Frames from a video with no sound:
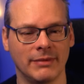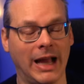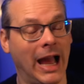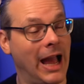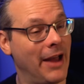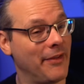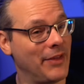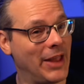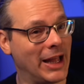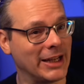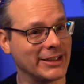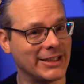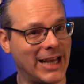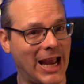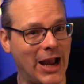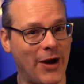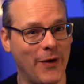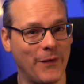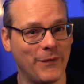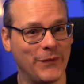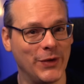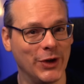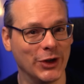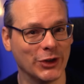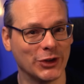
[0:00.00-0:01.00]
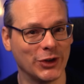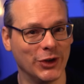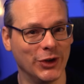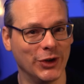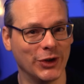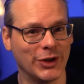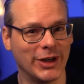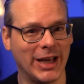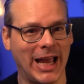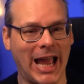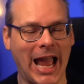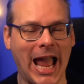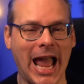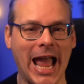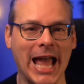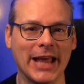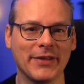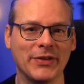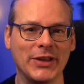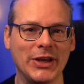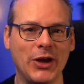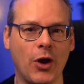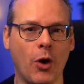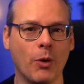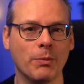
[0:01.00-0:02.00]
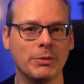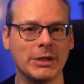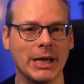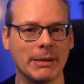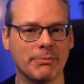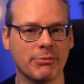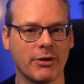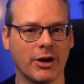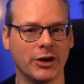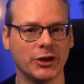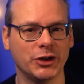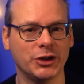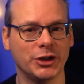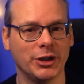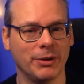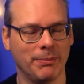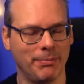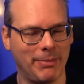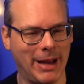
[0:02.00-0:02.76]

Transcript: And that's our first look at the object brush